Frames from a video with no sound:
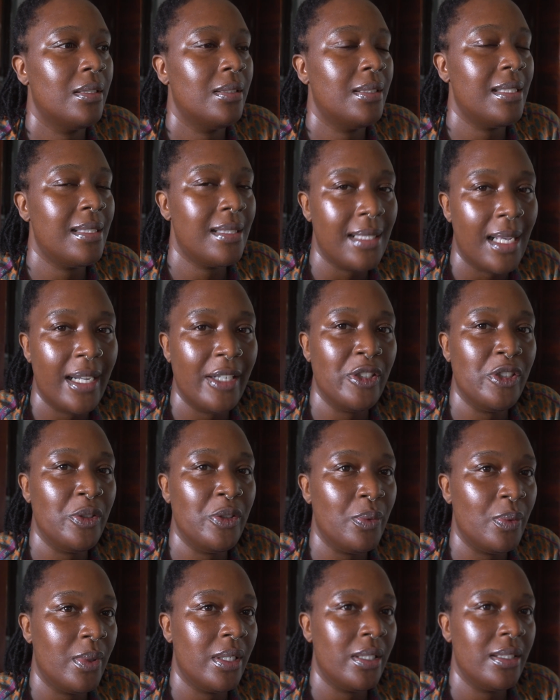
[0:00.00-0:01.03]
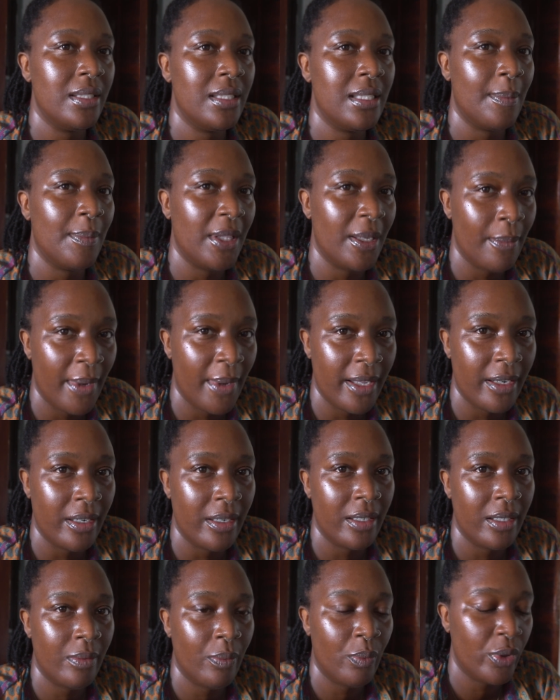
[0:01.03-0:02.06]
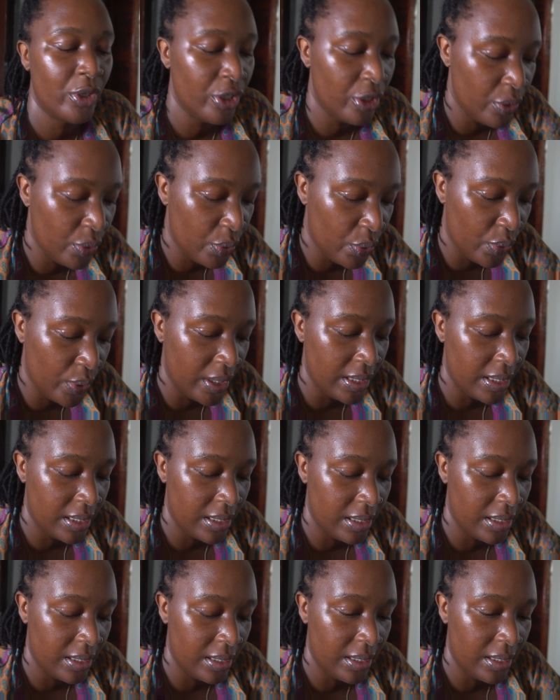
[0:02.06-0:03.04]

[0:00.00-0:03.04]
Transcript: decide you want something better when are you going to